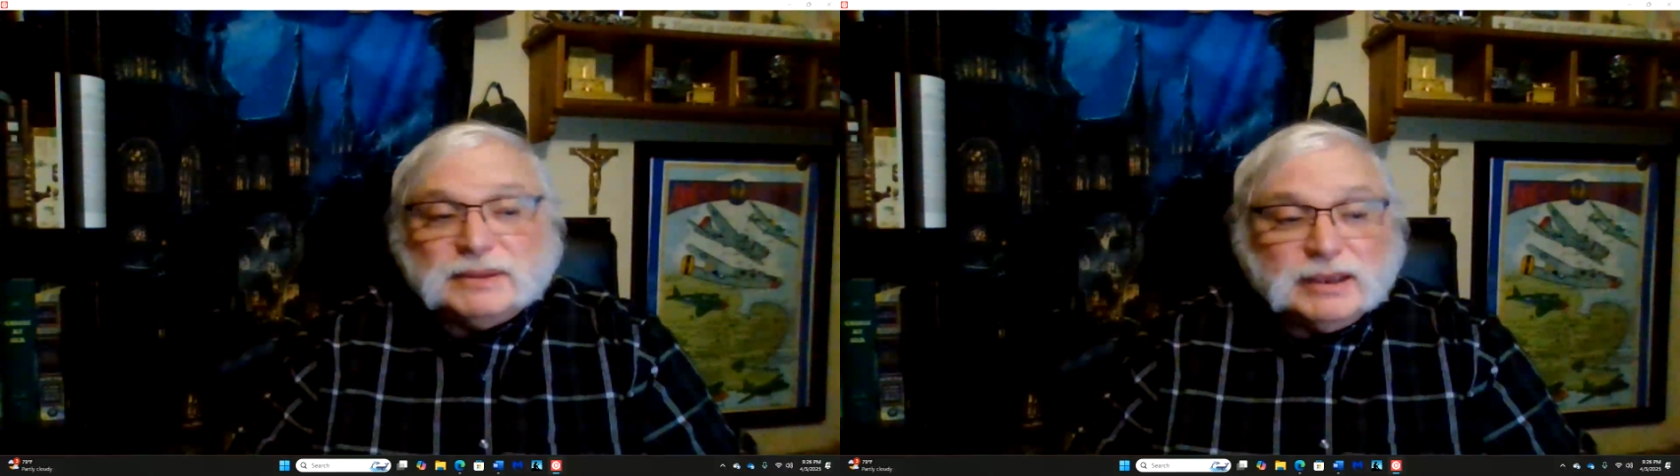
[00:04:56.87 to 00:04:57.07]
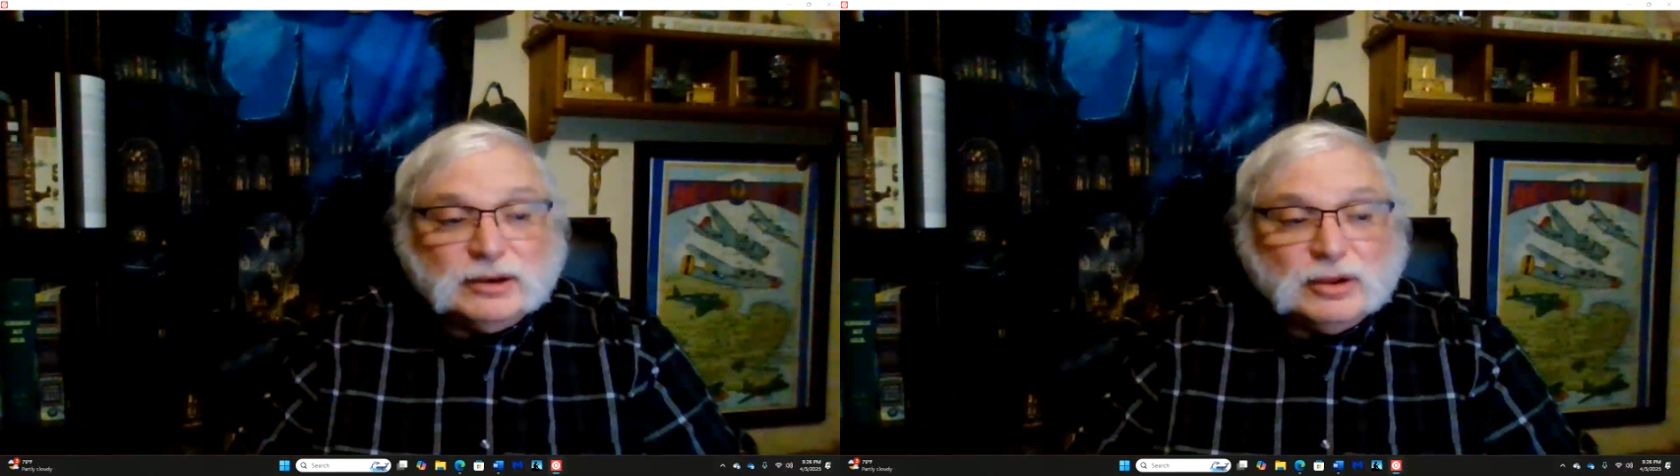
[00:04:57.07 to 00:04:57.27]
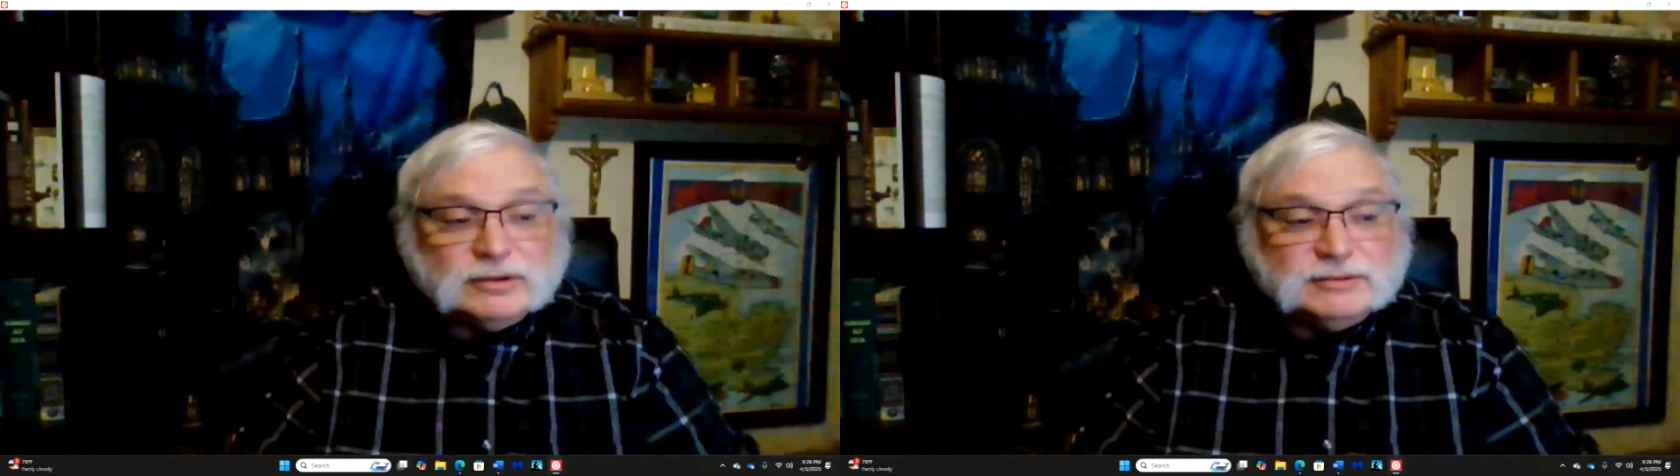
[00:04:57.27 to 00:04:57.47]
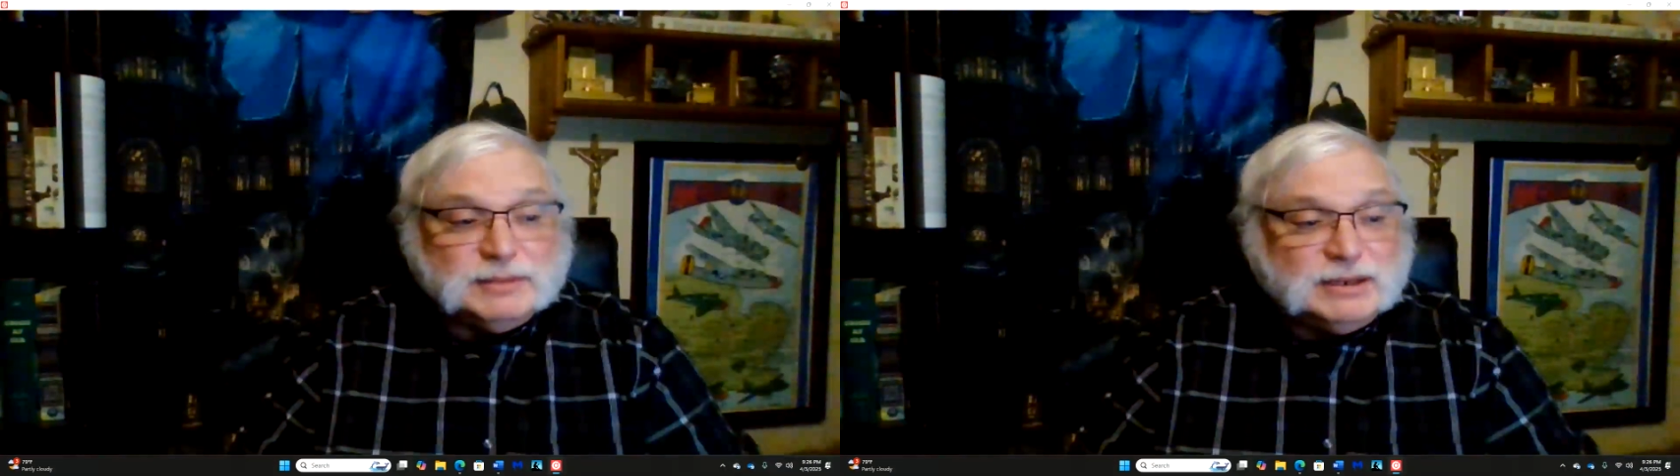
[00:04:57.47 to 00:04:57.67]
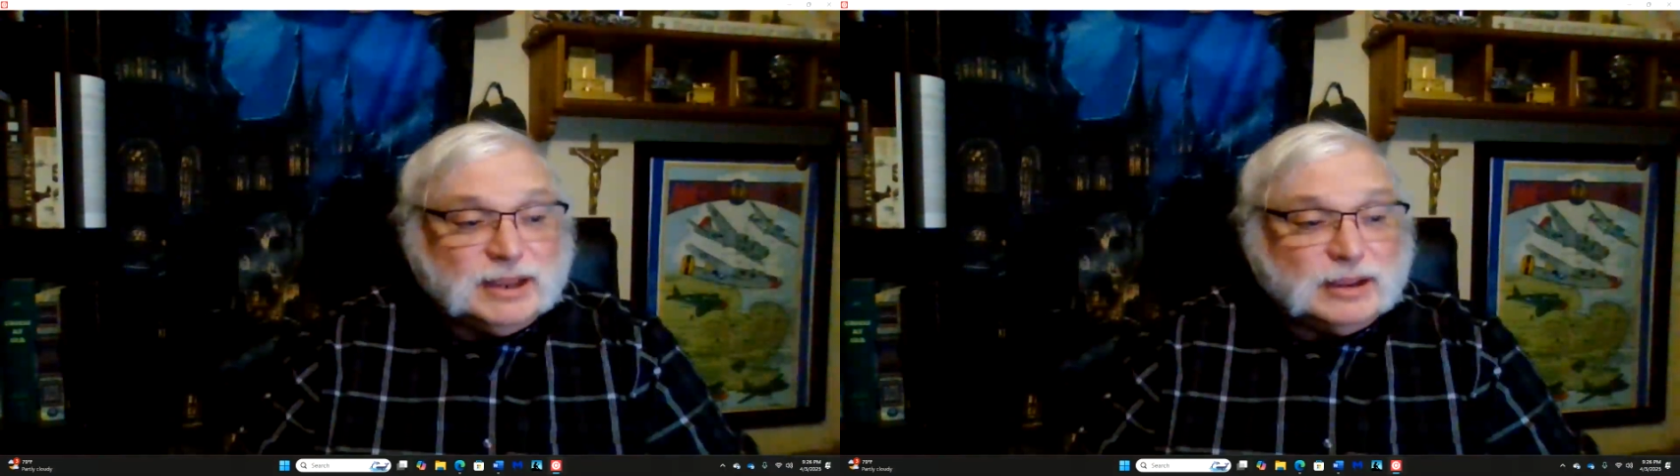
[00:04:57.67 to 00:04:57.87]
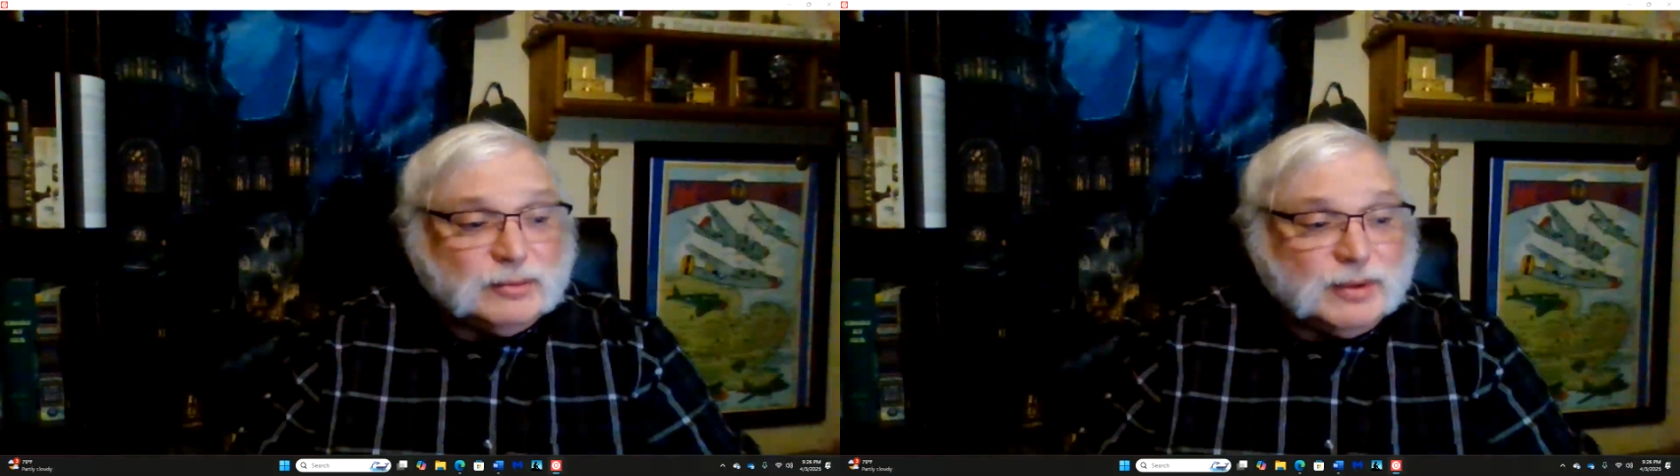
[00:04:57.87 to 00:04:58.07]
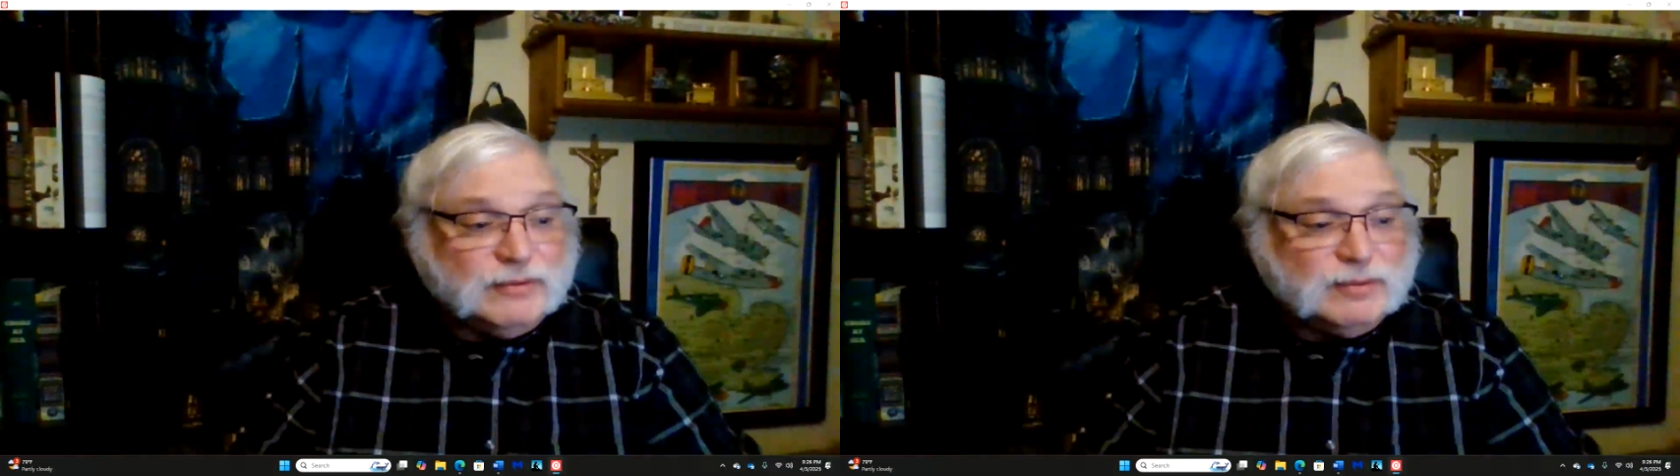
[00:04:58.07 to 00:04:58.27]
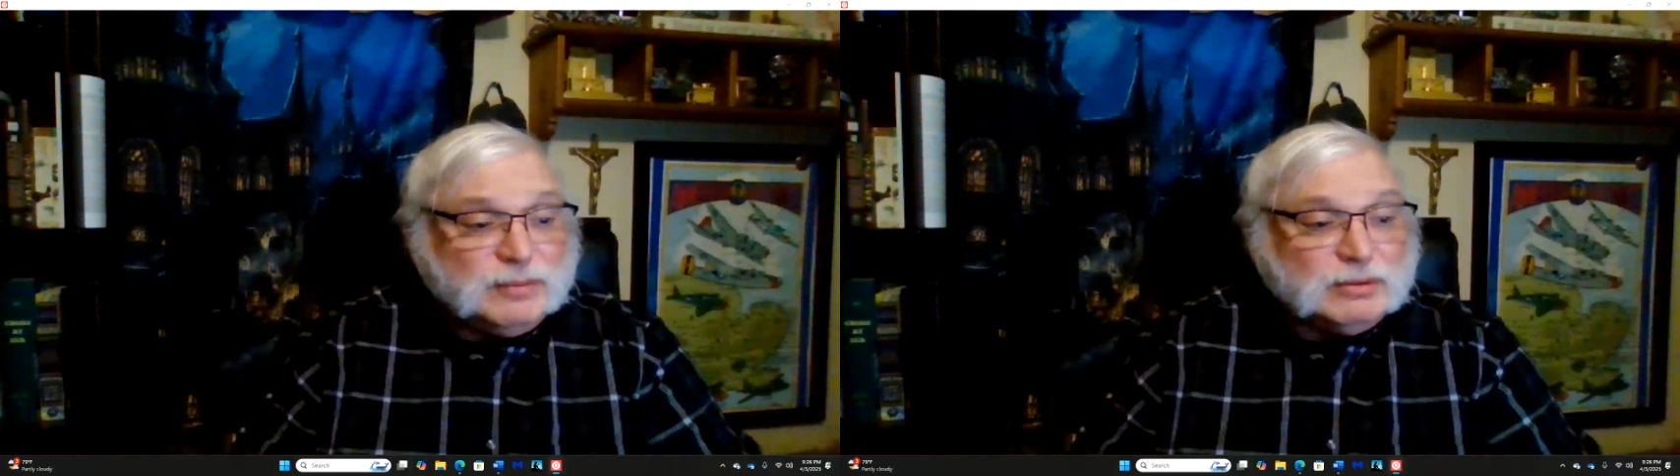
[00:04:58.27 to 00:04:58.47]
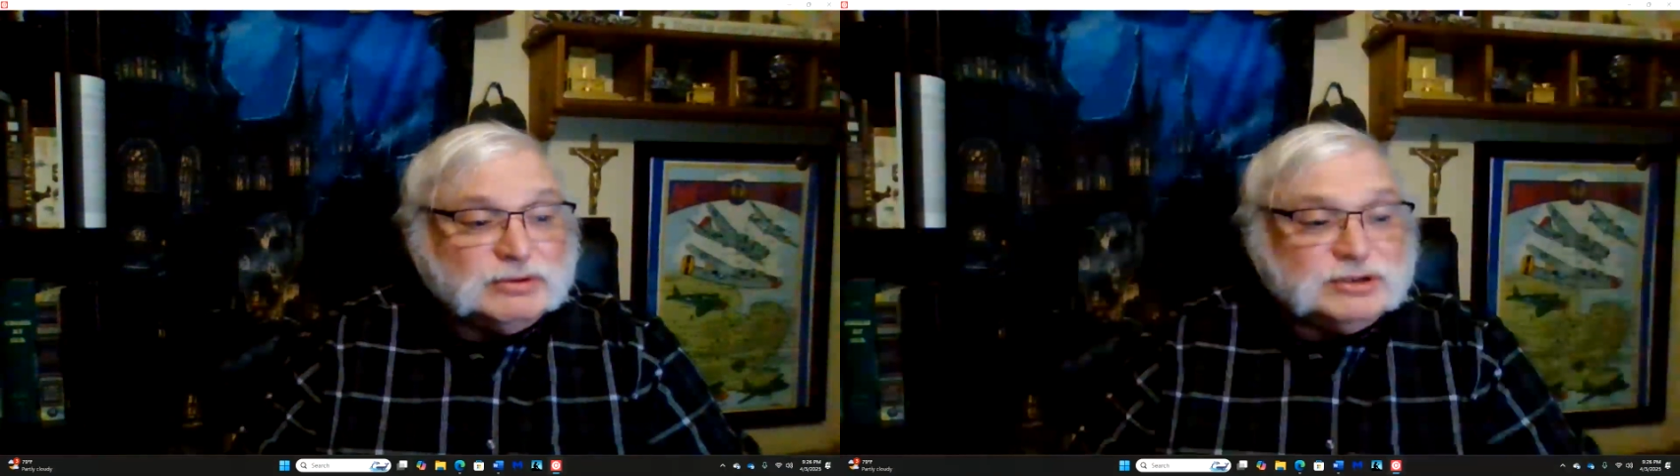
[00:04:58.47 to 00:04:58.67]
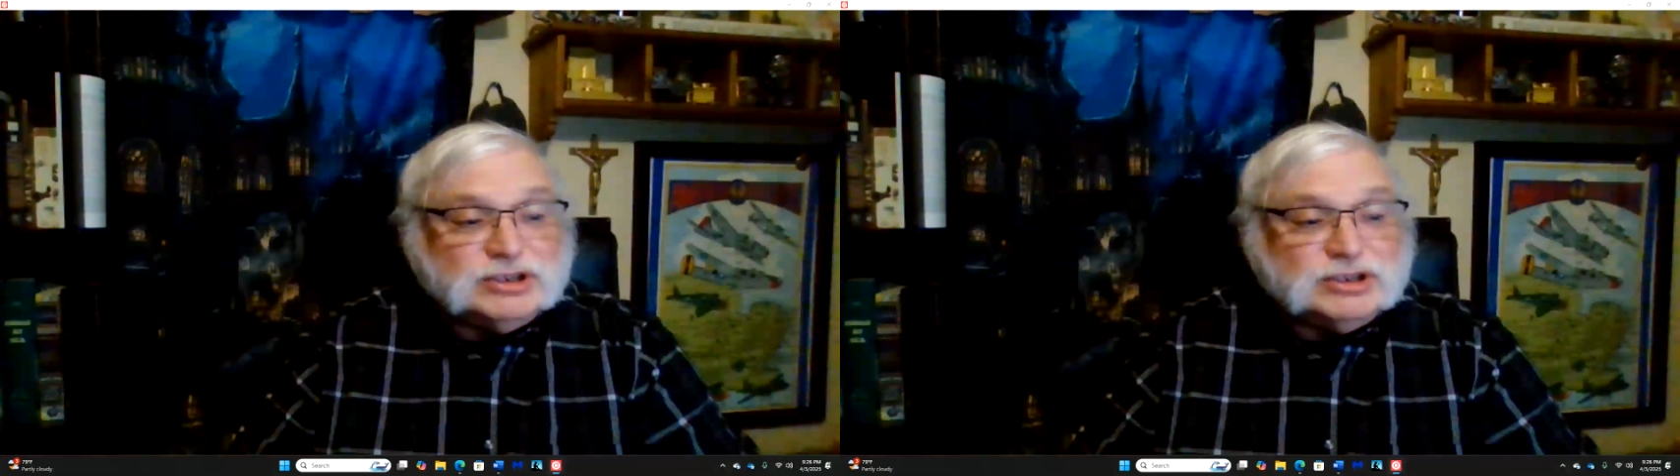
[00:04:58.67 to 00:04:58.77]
but they can also be taken away from you